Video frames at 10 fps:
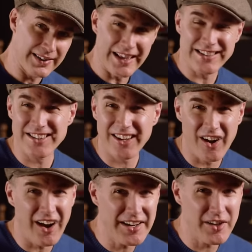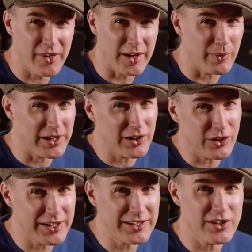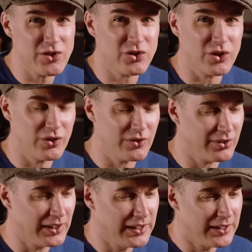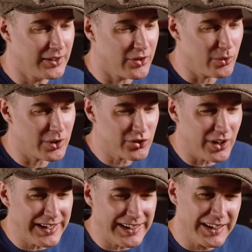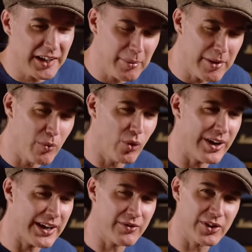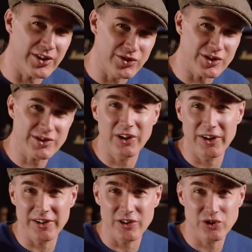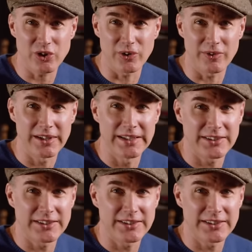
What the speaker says: That's the kind of thing where you're learning these tunes, you want to try and get a little bit more out of it than just learning the tune.